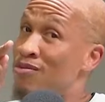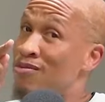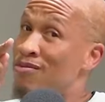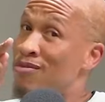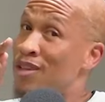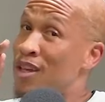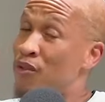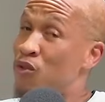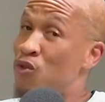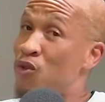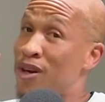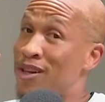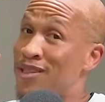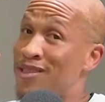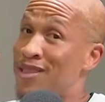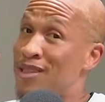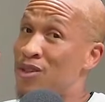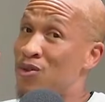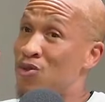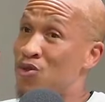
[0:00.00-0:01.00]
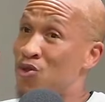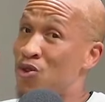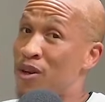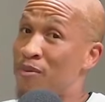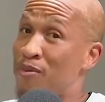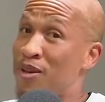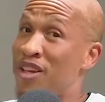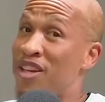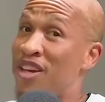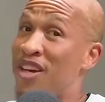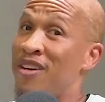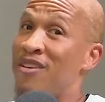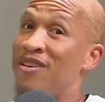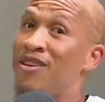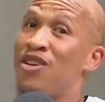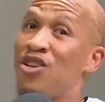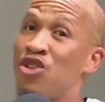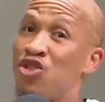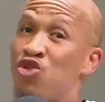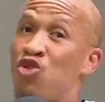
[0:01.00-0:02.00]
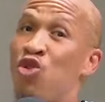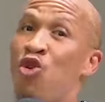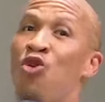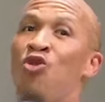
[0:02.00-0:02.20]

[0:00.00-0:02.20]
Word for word: if you want to see who's going to be here sure